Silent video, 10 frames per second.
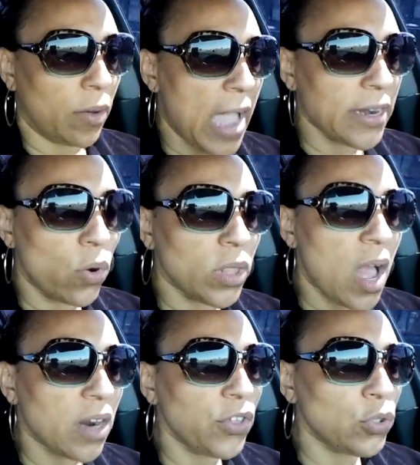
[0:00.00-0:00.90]
I know a
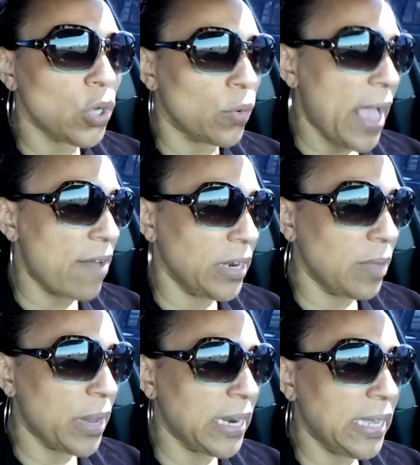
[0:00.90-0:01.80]
lot of you don't have
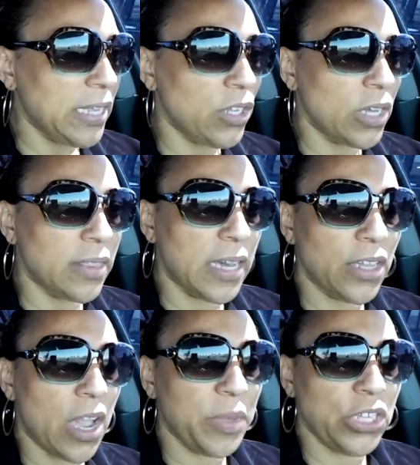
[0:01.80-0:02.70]
anybody I mean,